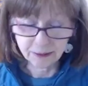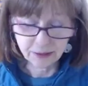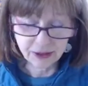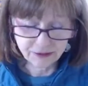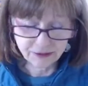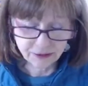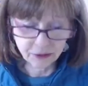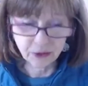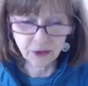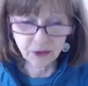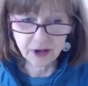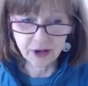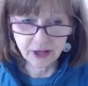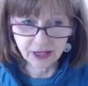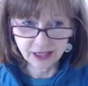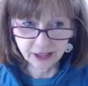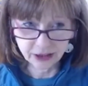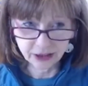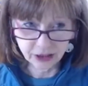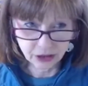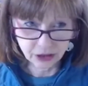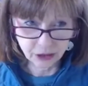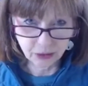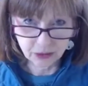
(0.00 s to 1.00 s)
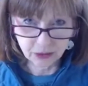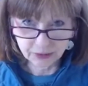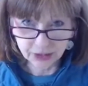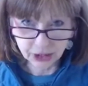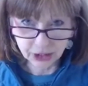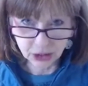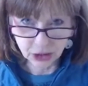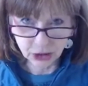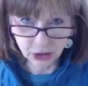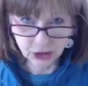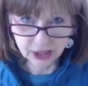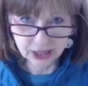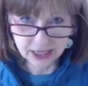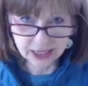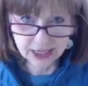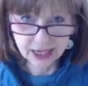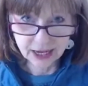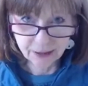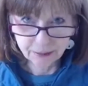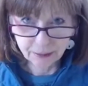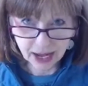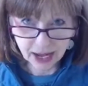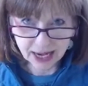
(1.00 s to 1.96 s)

before Yeshua returns.